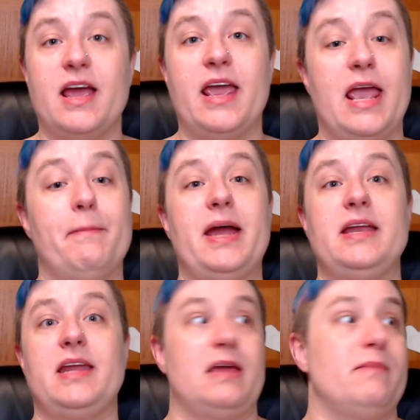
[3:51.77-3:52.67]
It
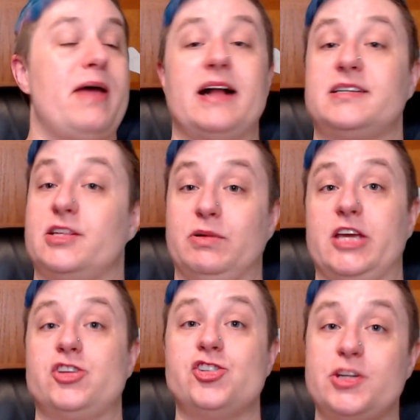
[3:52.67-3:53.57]
might impact their
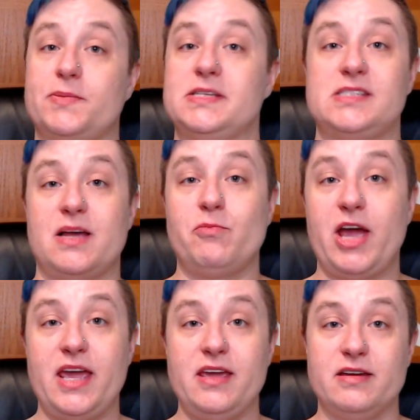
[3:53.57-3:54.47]
relationships in some
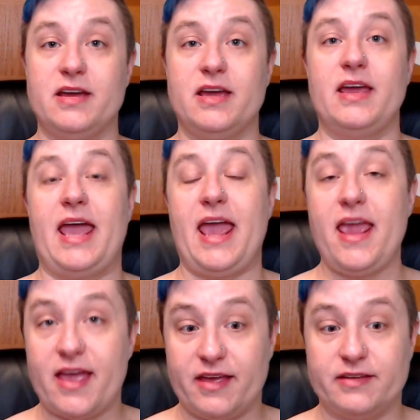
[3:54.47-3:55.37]
way,
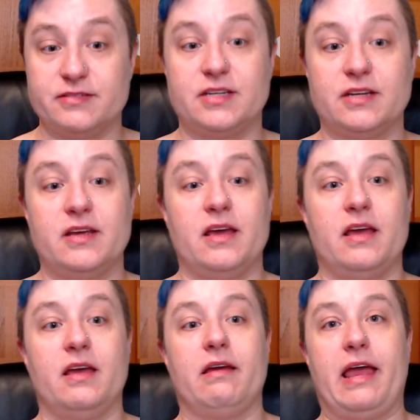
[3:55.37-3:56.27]
and
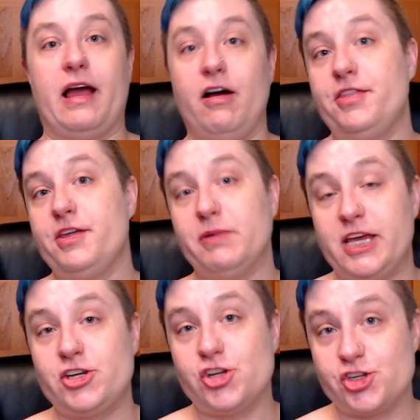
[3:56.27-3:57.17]
healthy
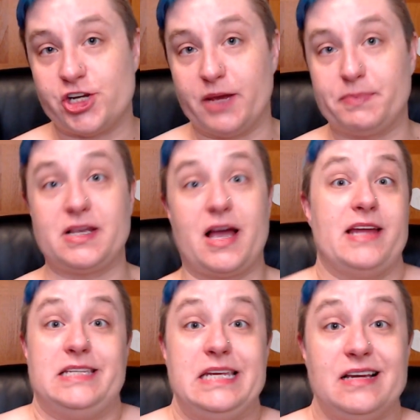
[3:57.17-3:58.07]
relationships
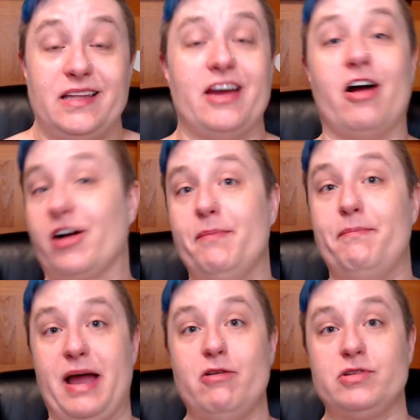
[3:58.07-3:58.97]
ideally are
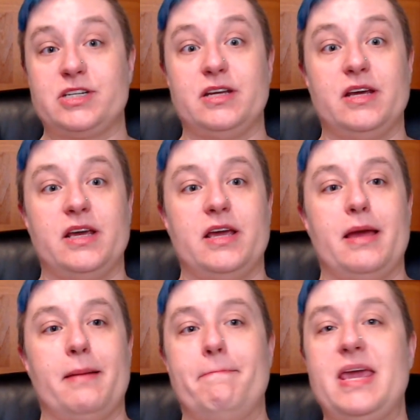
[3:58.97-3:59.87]
about
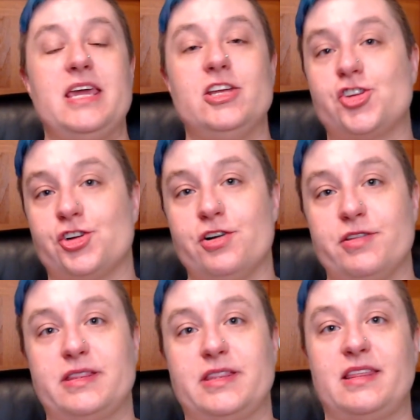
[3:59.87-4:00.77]
making sure
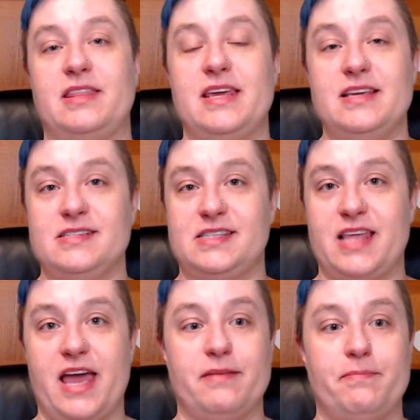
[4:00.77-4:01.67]
that the things
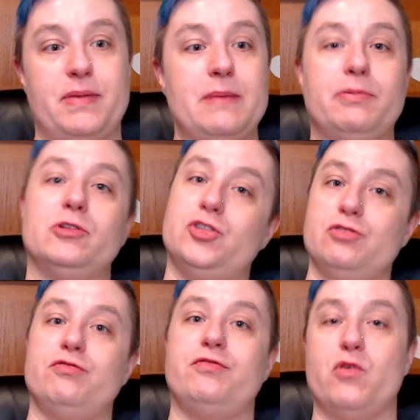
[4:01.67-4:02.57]
that people
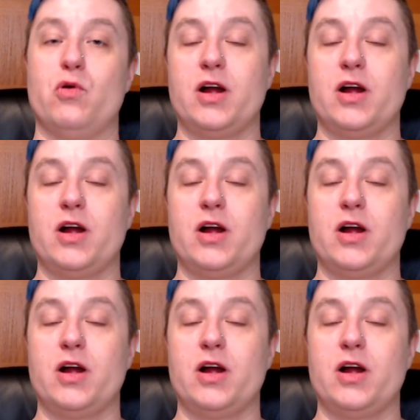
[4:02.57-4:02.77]
do for